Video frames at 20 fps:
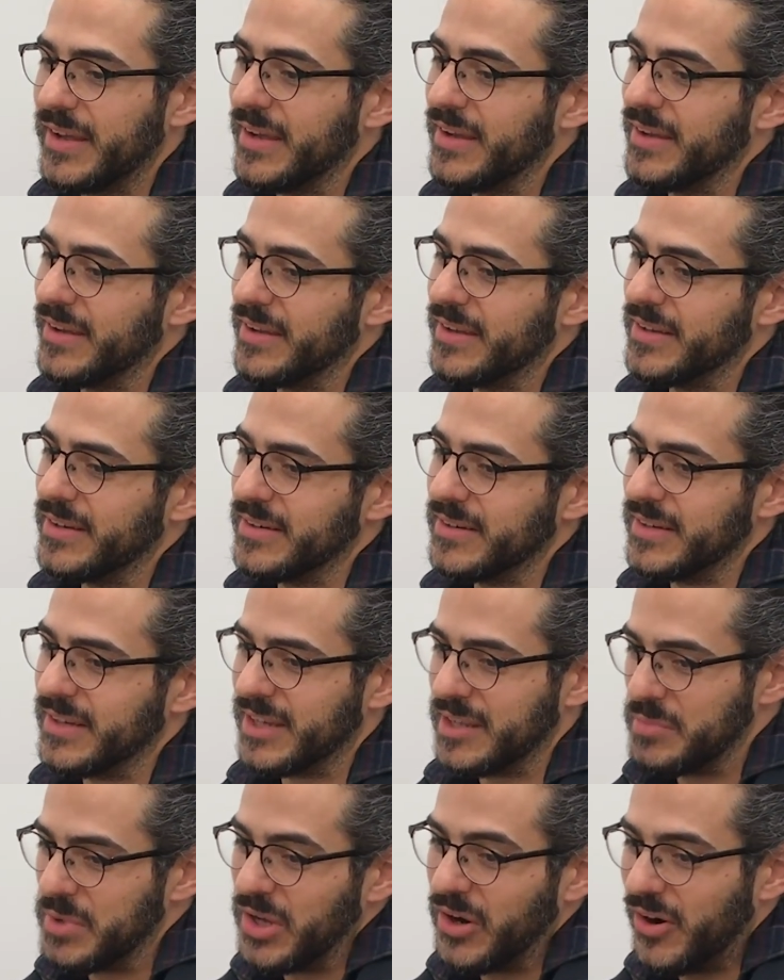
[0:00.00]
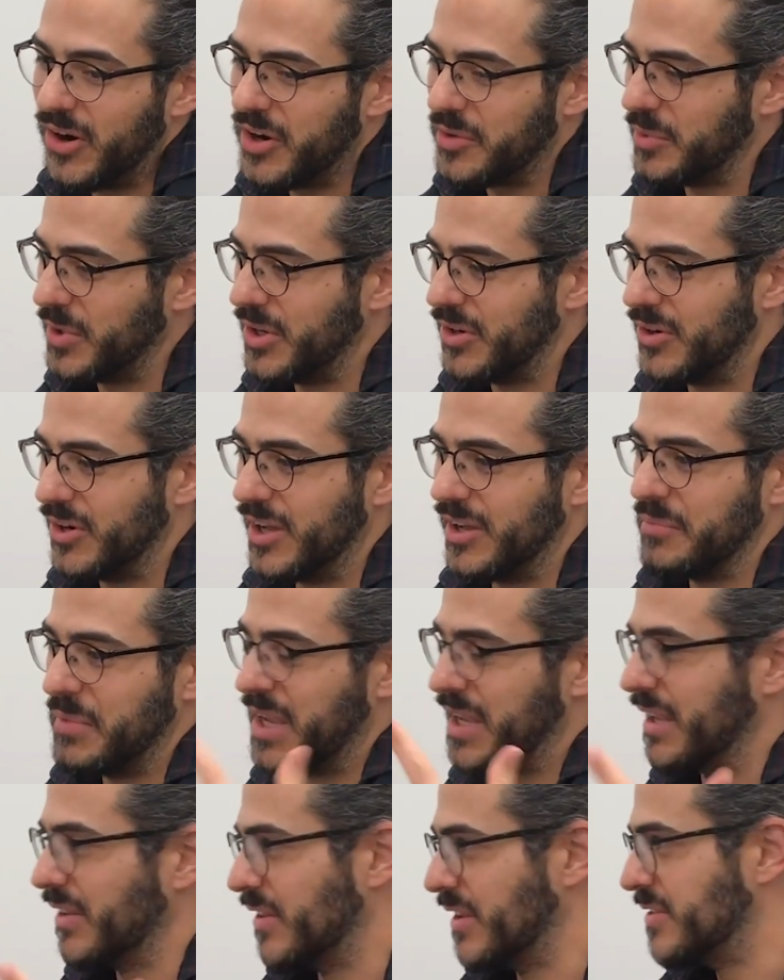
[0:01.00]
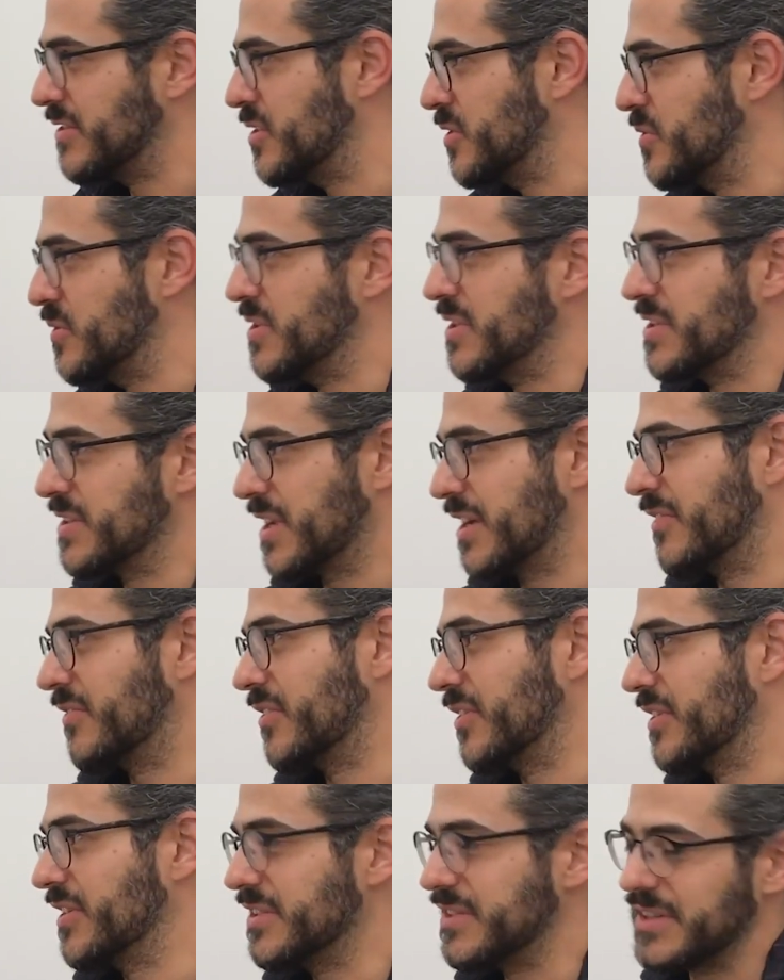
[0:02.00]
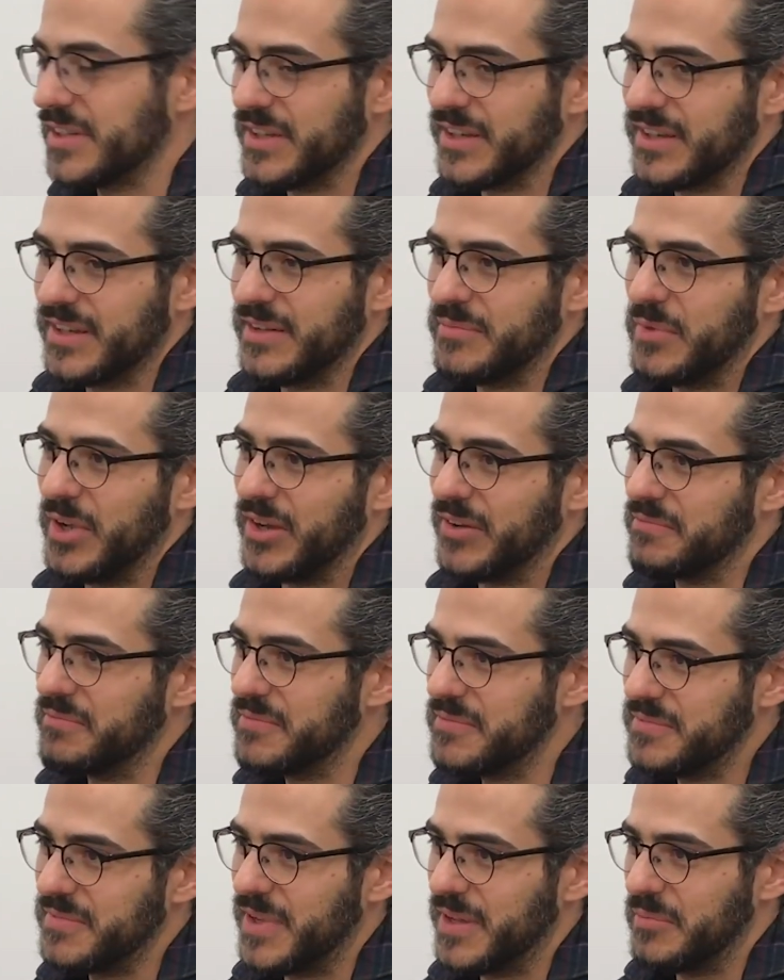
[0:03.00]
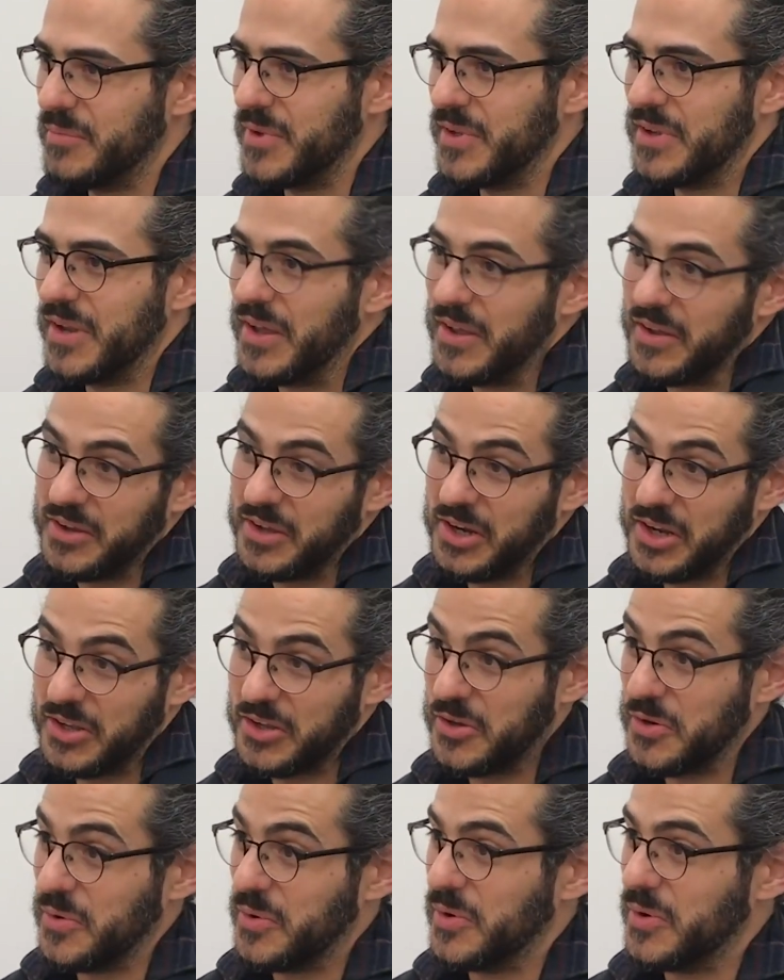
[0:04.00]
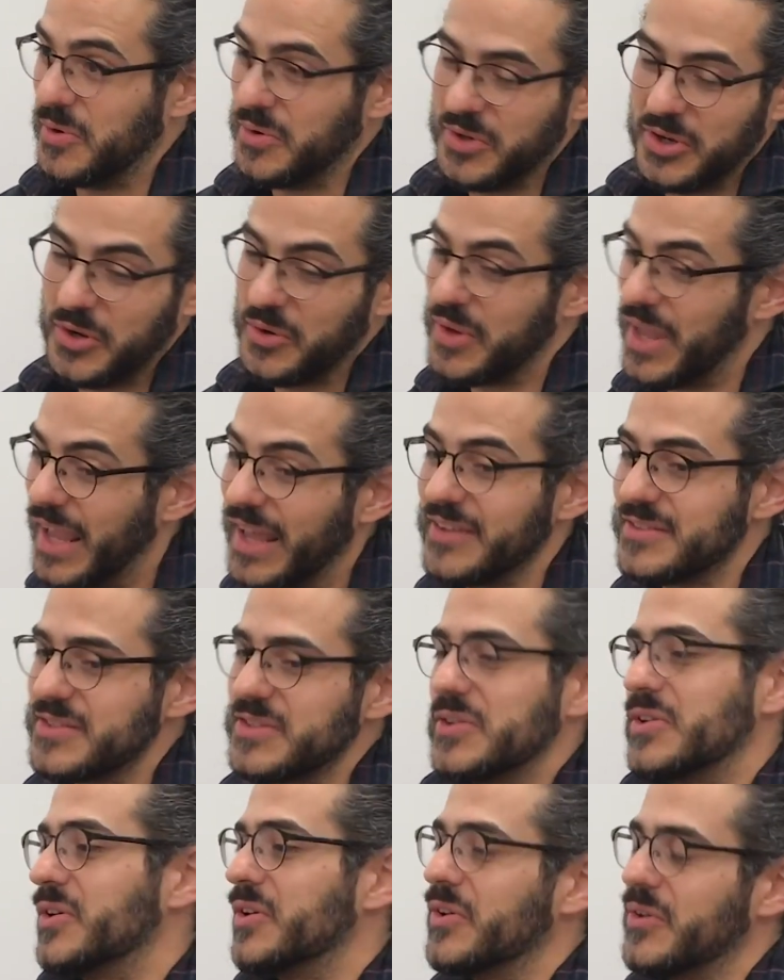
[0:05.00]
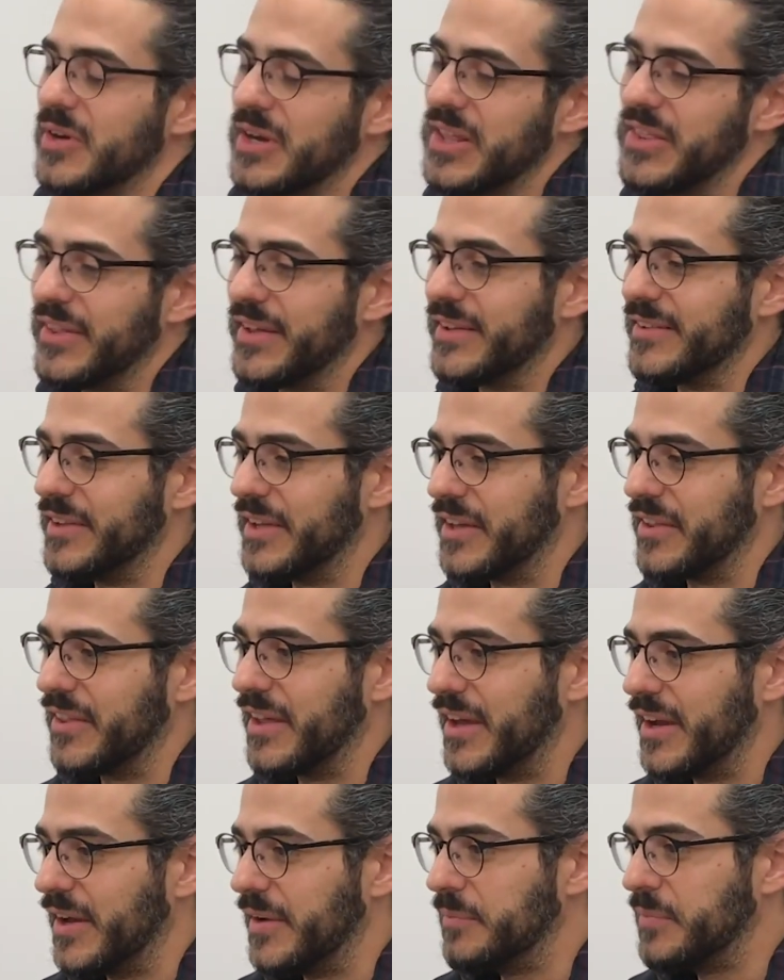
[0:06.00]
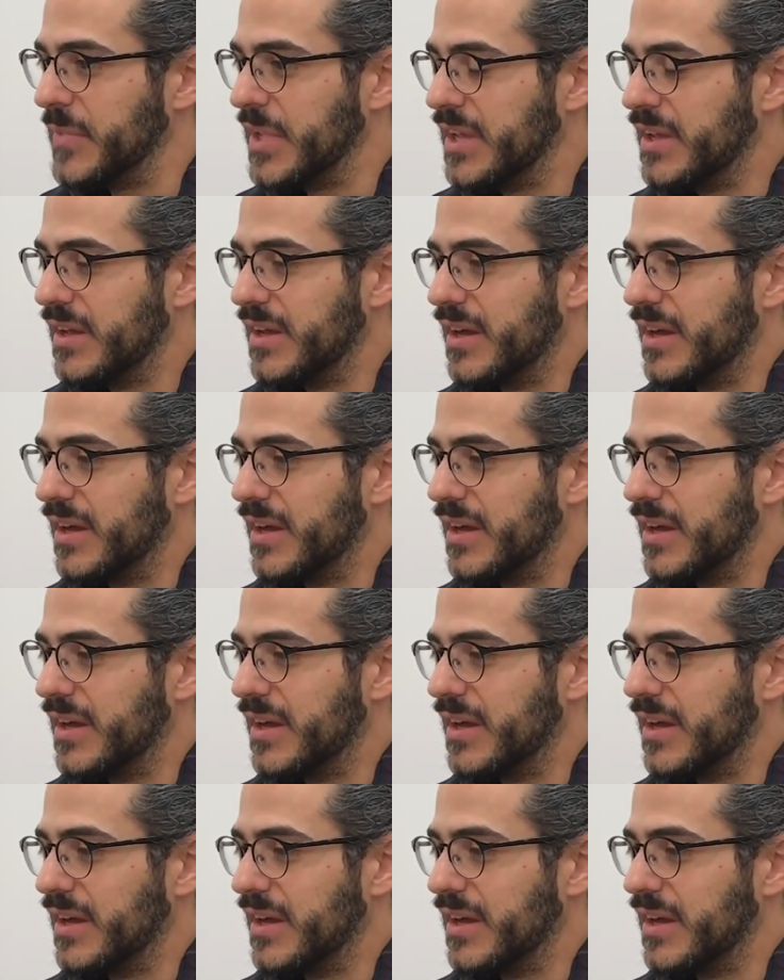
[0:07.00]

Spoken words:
And it can be hard when you're not making these huge discoveries. I'm not going to cure, cancer or anything like that.